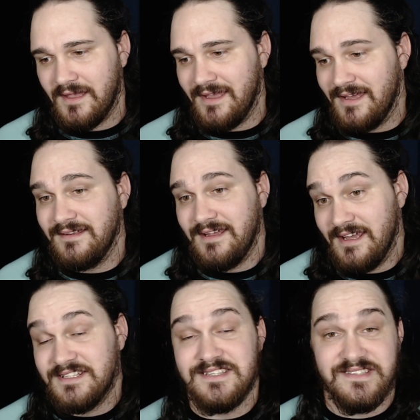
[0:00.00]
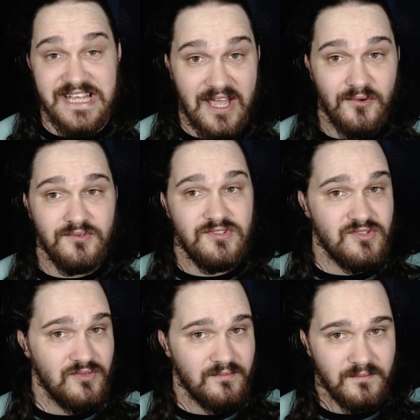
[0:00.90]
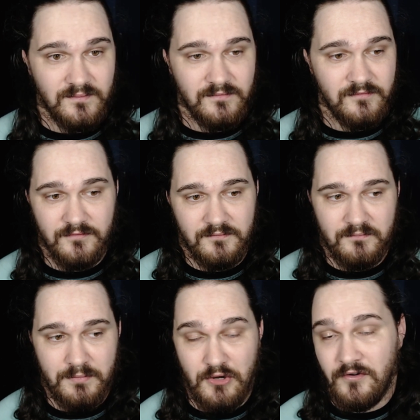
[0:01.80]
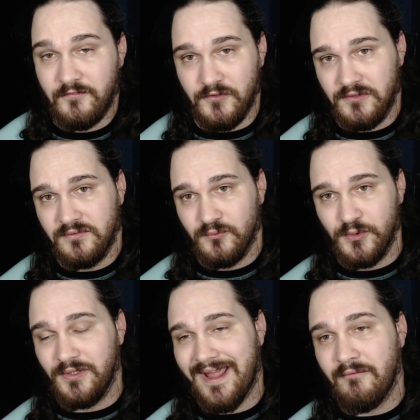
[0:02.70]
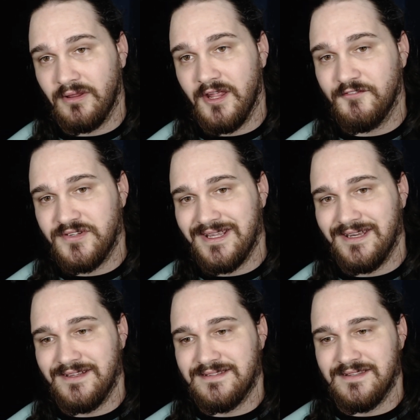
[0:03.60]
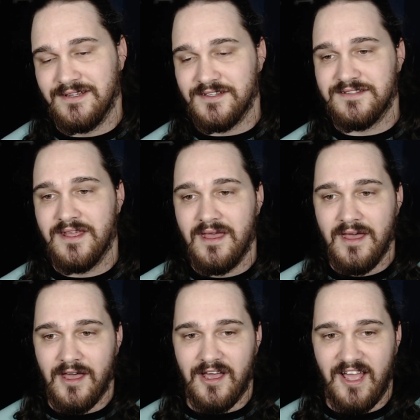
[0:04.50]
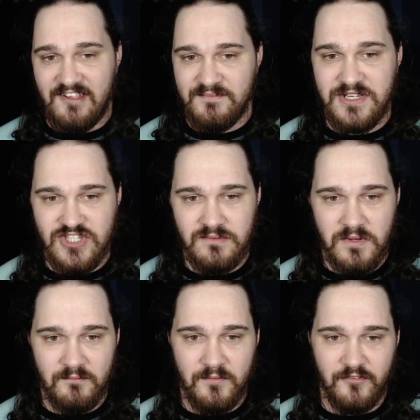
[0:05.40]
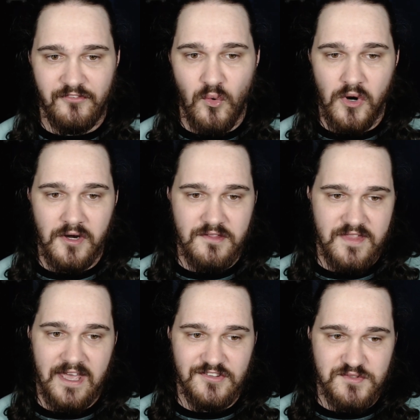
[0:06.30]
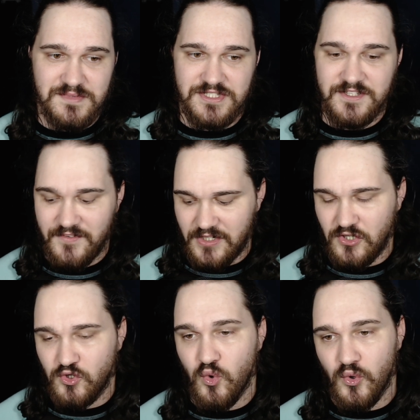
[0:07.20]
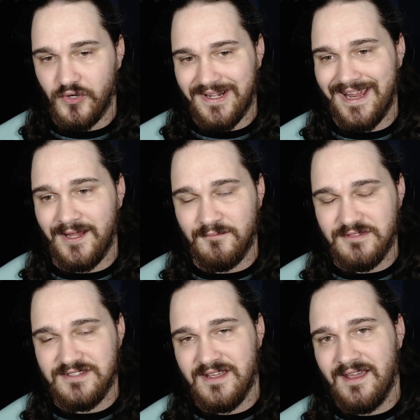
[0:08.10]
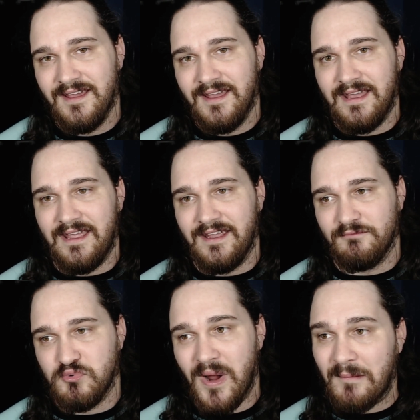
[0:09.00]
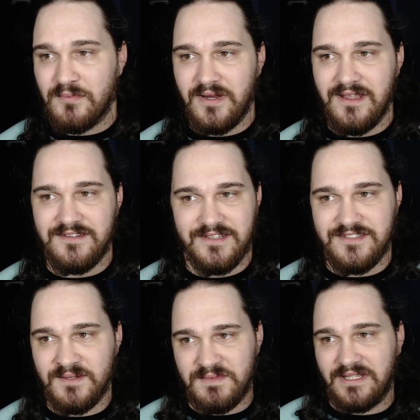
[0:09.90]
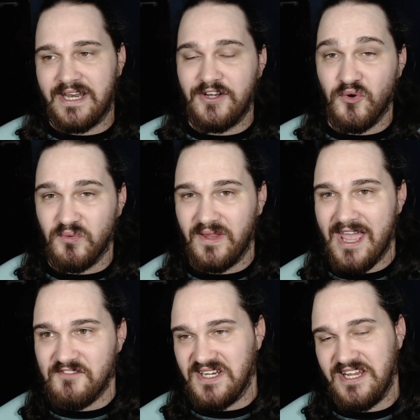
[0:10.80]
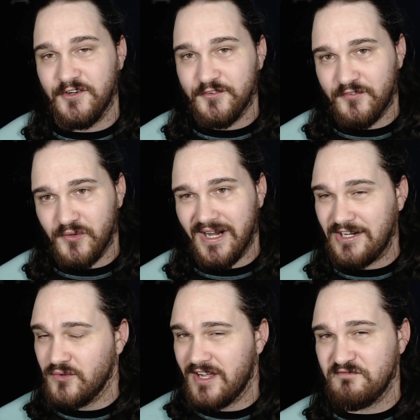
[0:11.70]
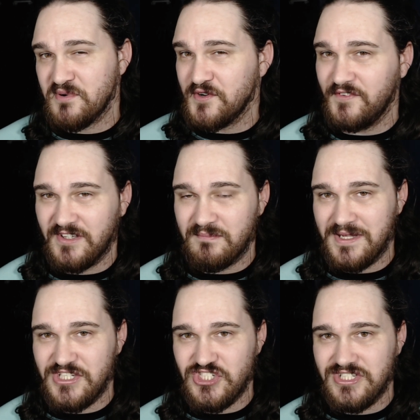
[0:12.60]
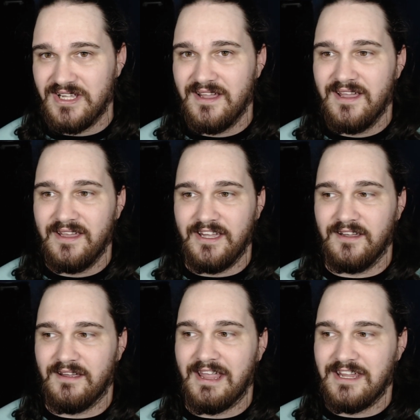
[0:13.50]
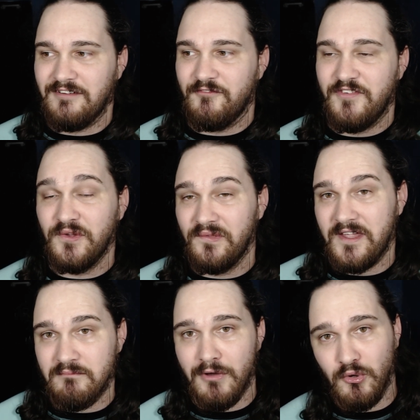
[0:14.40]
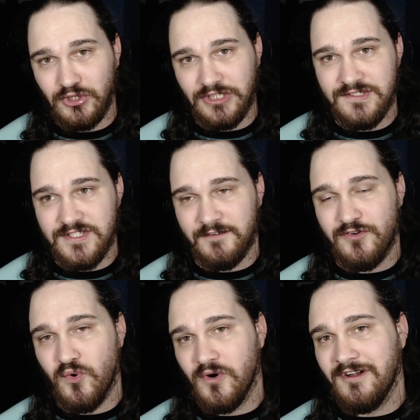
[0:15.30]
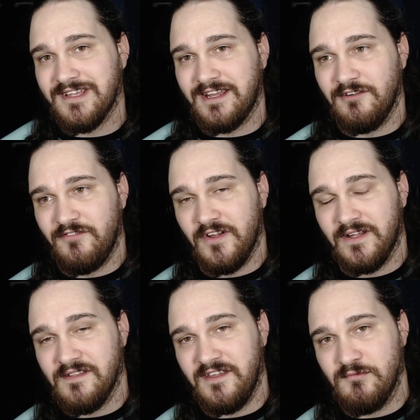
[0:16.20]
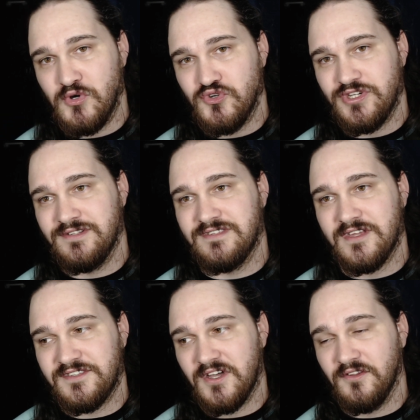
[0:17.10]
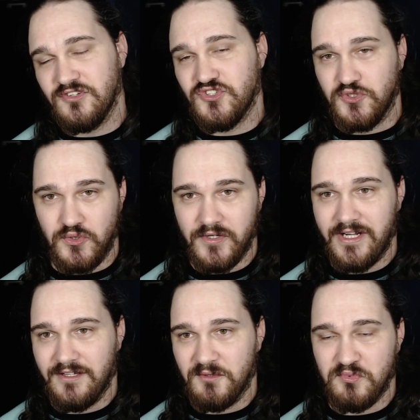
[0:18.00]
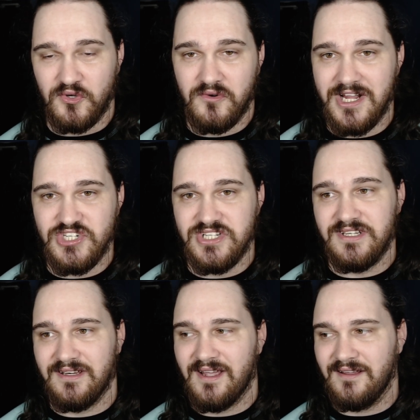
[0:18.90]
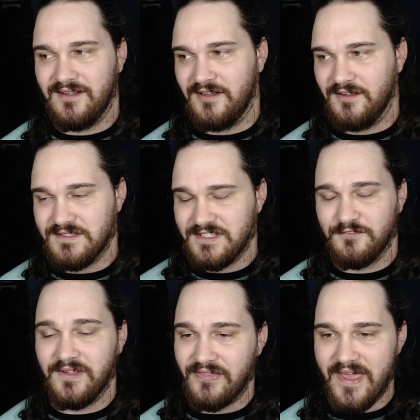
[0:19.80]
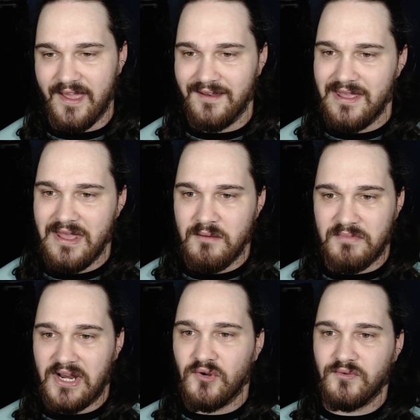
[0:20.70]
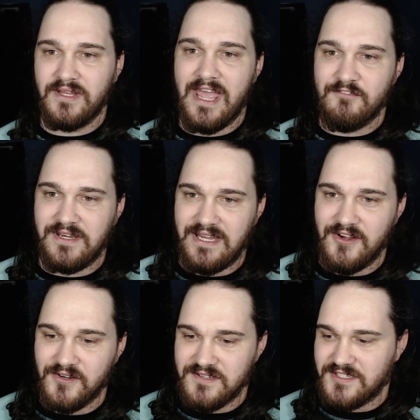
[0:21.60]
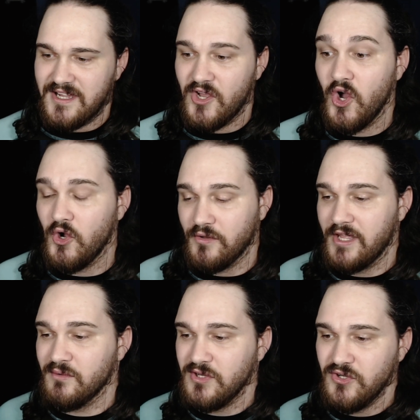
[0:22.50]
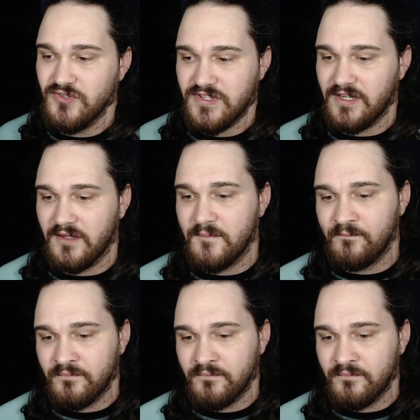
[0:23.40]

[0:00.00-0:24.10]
it, it sounds beautiful, really. I would love to get into this. Uh, I've mentioned before that specific chord names and properties is something that I don't really have an ear for. I don't have perfect pitch. Eh, I can feel the emotions, of course. I can feel how the emotions tell the story in the progression uh, and stuff like that. But I don't really have an ear to say, oh, they were using,